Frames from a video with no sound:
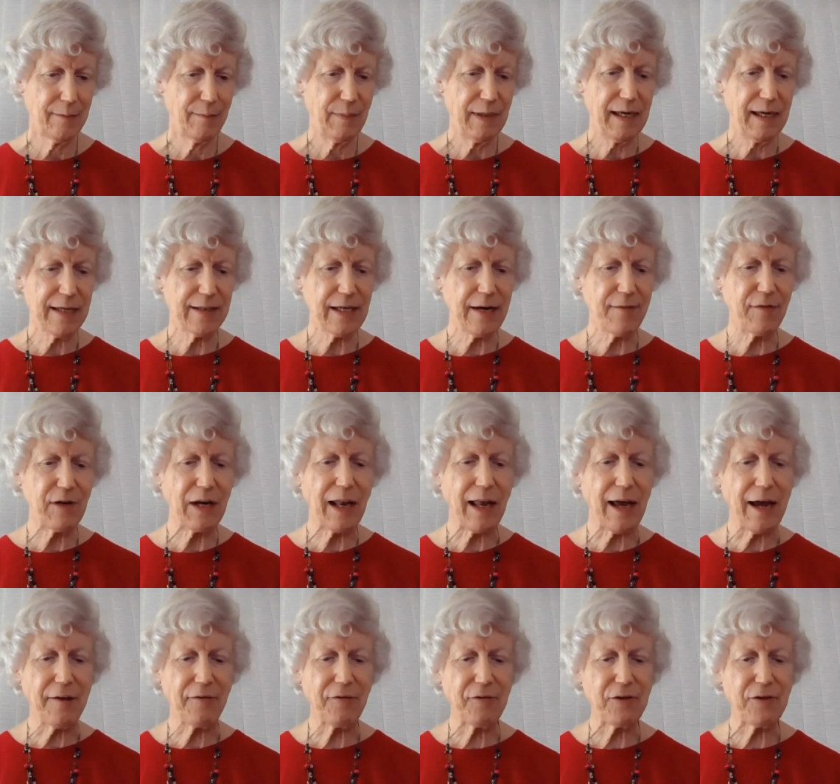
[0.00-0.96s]
Because every
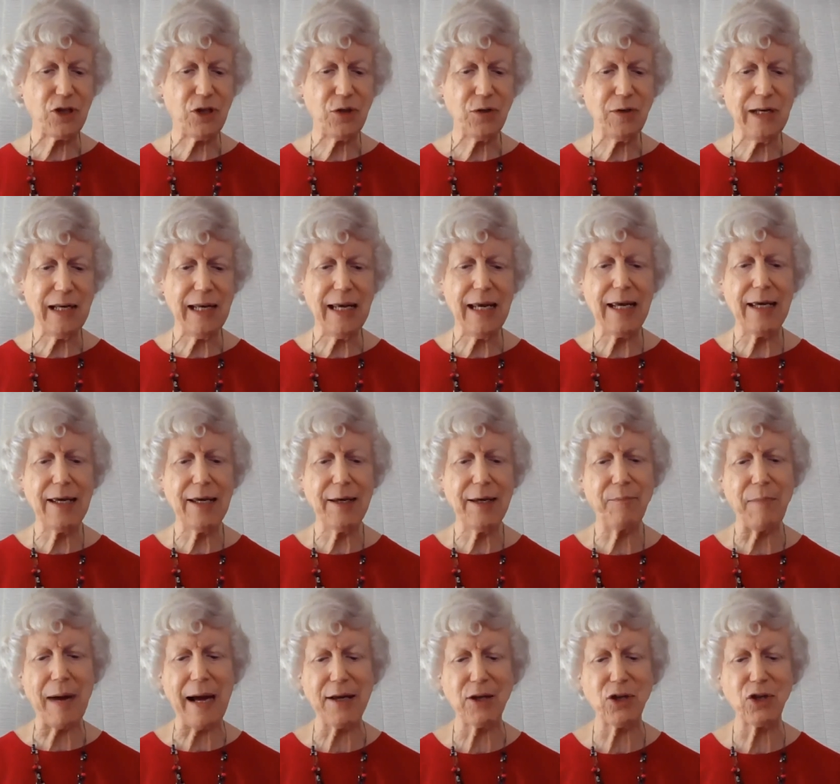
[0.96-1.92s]
life is
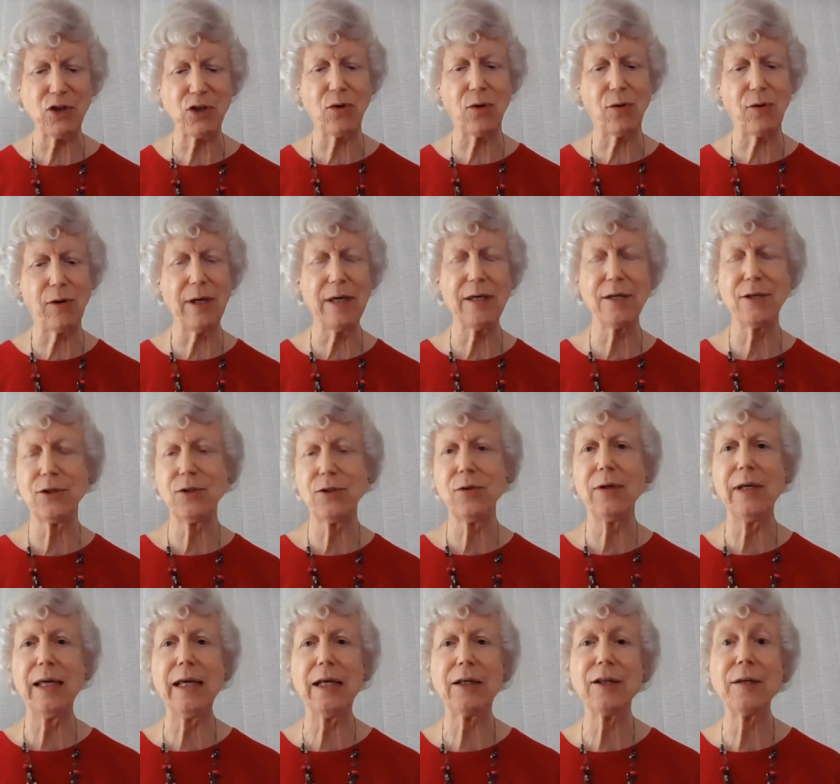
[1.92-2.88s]
unique, my story is
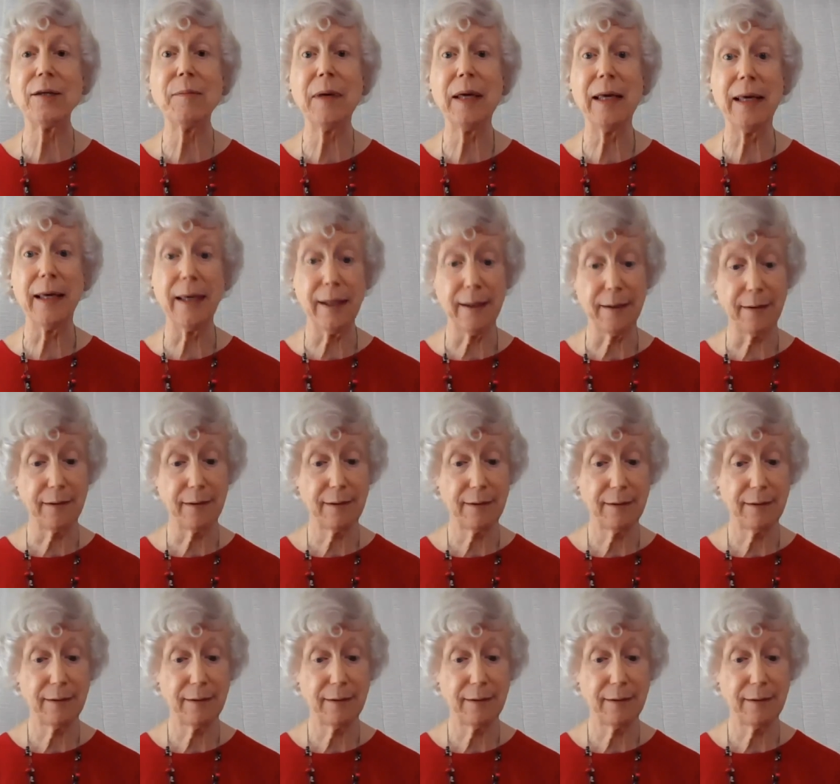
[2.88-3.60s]
unique to me.